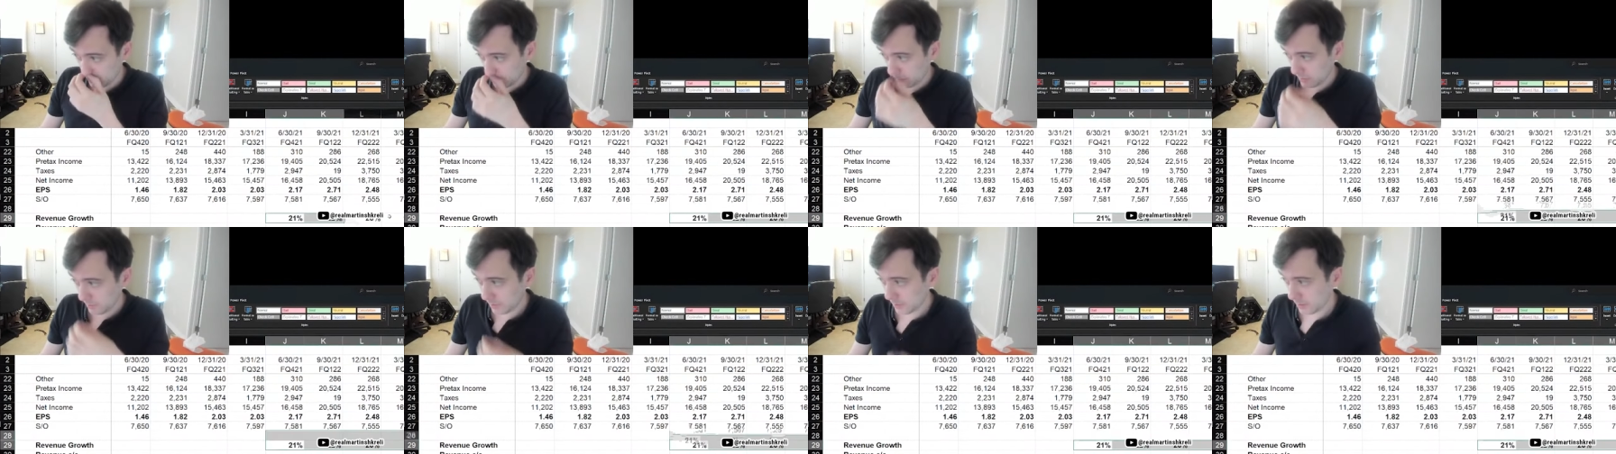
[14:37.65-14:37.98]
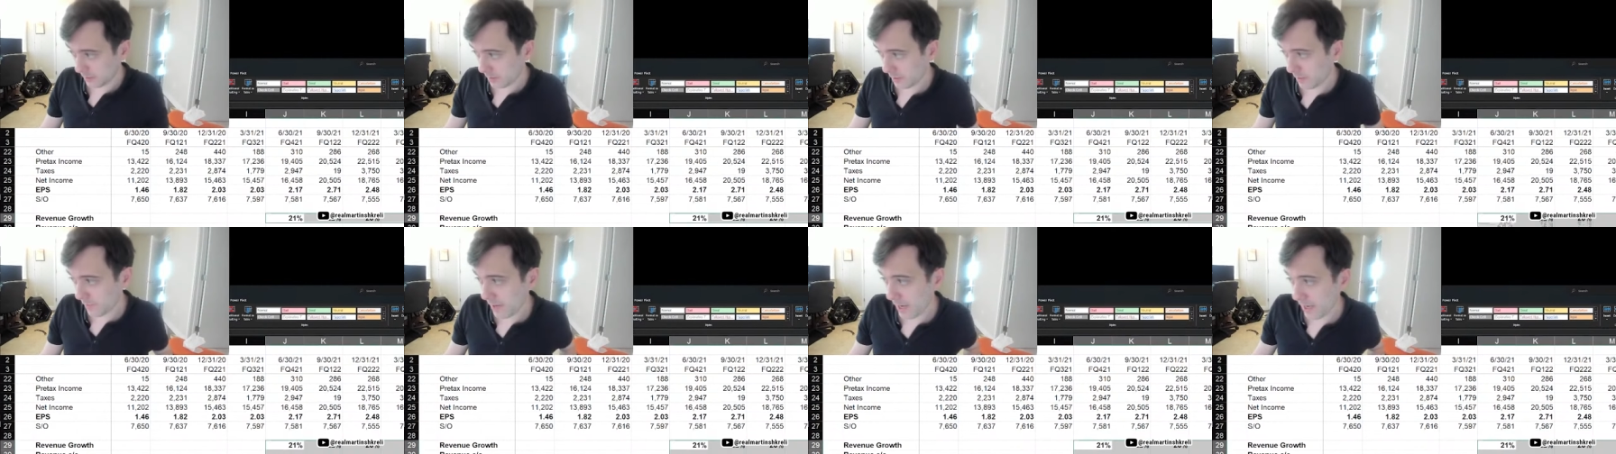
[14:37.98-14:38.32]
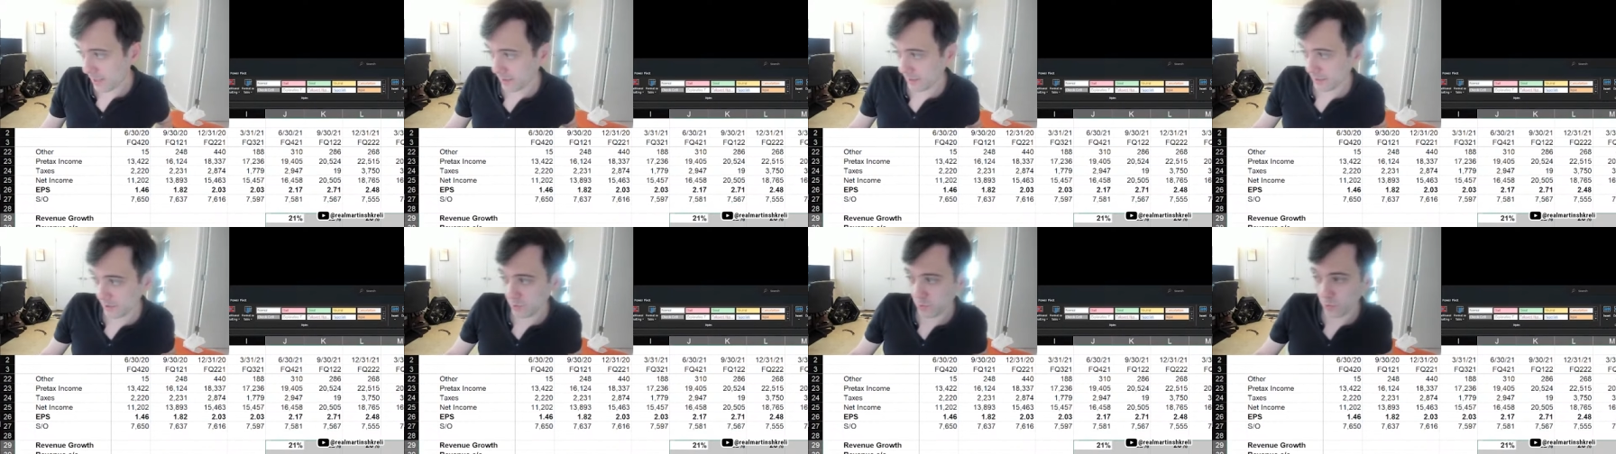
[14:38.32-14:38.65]
and they've
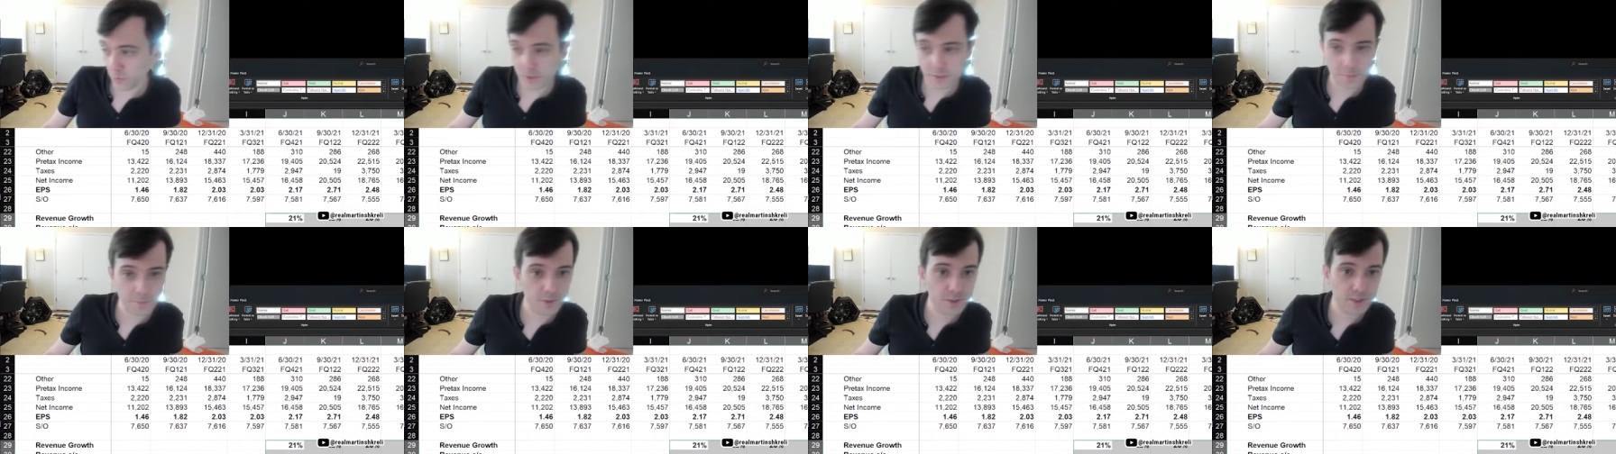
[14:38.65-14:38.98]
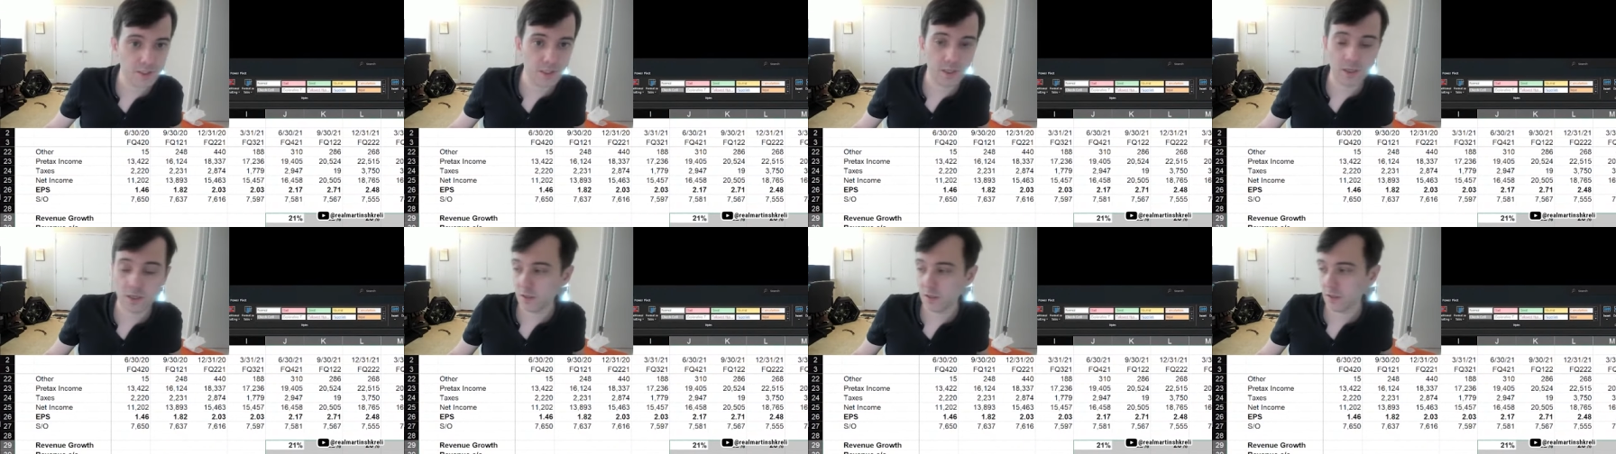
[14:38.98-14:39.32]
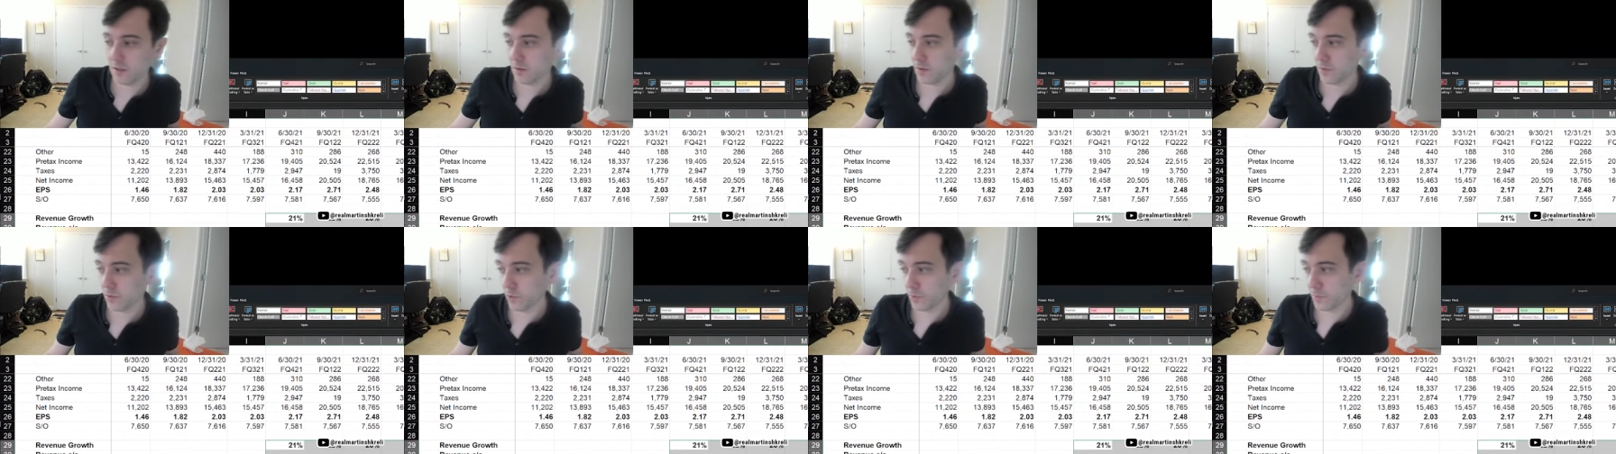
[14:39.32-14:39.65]
had like twenty percent
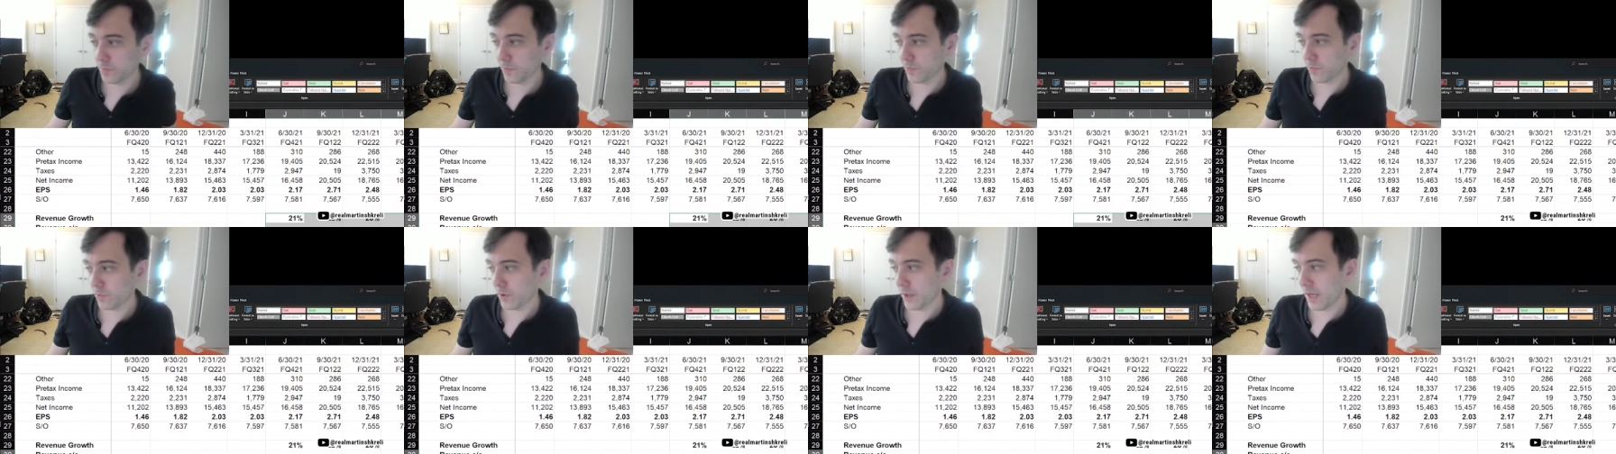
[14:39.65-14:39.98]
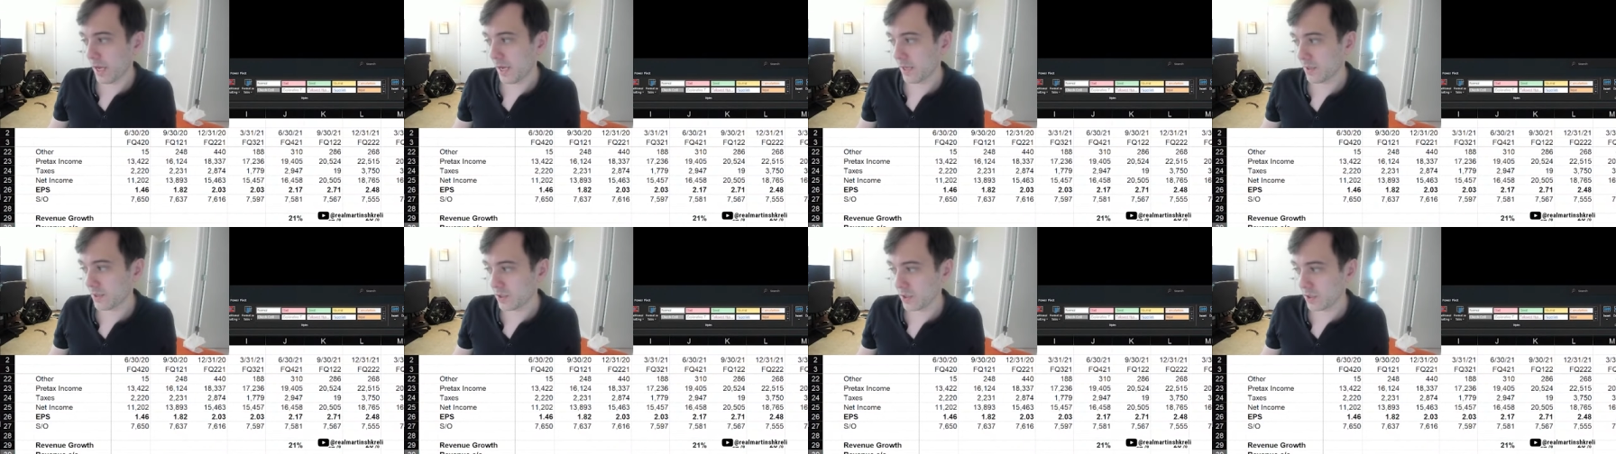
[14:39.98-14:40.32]
growth before that.